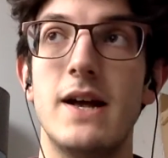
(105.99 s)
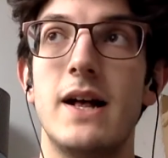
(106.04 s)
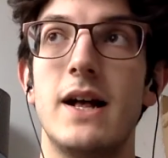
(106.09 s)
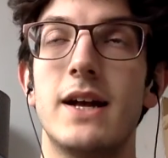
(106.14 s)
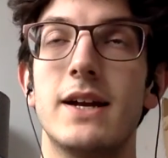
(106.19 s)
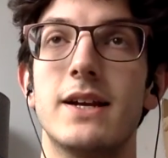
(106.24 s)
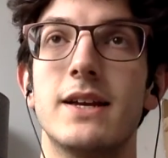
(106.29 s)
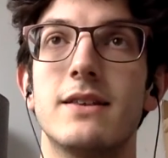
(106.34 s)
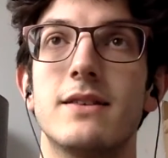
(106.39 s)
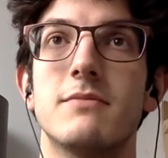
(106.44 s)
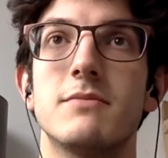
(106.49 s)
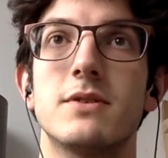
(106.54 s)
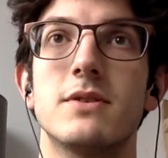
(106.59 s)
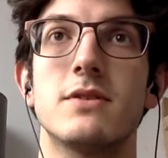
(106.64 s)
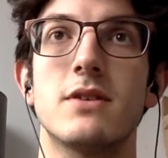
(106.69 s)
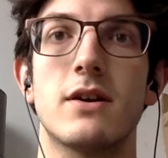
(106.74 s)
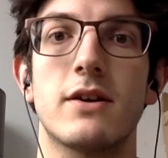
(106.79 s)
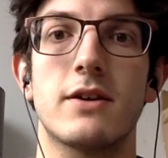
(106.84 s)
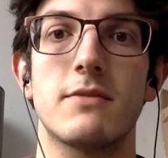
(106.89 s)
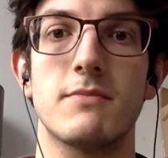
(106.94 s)
how to get them to
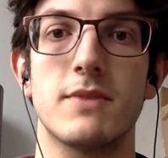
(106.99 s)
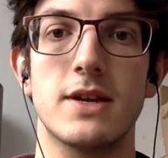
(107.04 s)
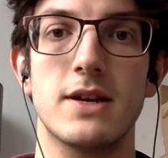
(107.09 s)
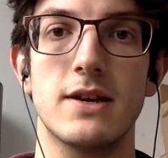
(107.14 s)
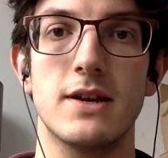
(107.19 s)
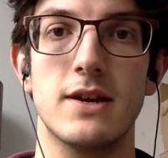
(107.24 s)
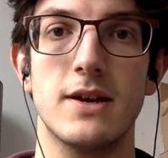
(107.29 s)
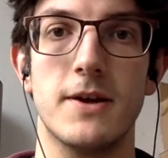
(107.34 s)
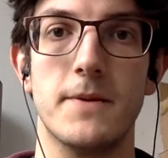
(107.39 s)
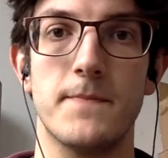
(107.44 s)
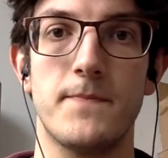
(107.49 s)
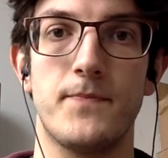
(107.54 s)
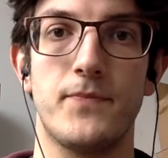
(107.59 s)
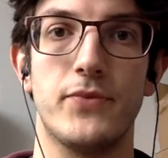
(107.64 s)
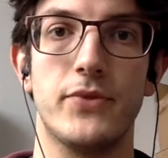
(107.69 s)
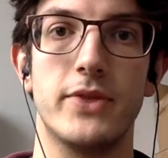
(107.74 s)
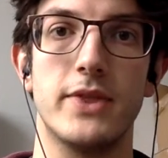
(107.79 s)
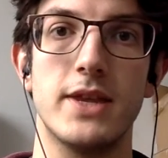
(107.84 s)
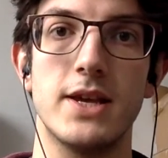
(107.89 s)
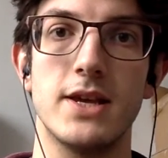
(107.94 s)
document
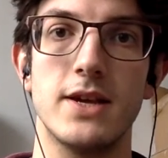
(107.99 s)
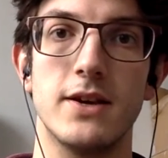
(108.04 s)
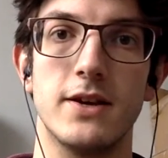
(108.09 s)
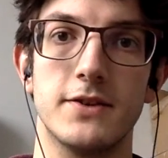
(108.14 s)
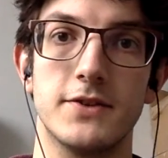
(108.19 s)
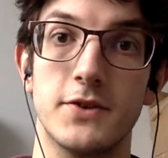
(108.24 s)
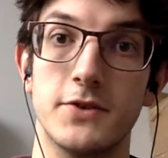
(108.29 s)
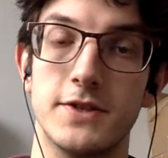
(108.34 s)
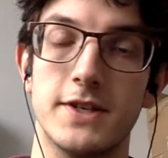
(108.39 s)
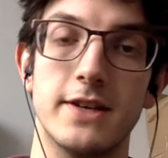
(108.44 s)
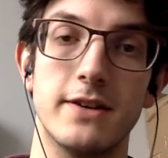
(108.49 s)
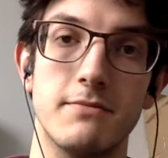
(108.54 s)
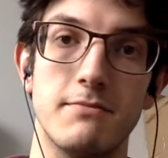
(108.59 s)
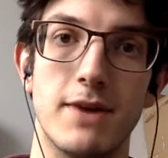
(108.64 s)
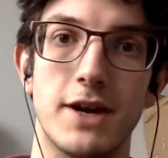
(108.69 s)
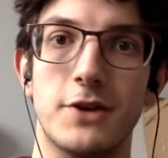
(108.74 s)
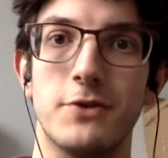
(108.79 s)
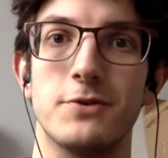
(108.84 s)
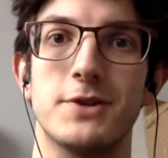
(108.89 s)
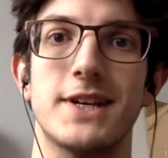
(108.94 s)
the associated
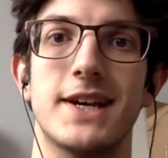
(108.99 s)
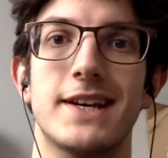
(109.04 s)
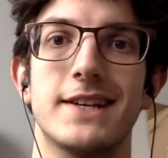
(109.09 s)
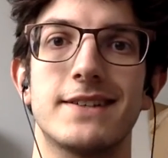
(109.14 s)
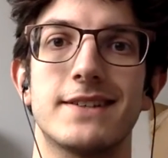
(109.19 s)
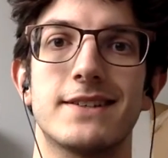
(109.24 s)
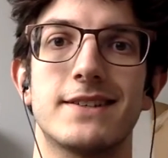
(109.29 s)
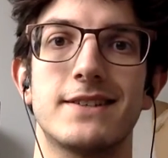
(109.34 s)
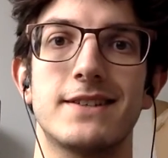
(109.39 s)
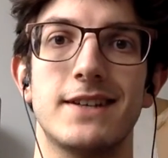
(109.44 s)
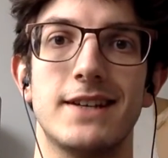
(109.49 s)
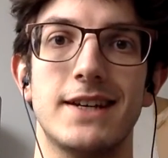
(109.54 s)
micro tasks,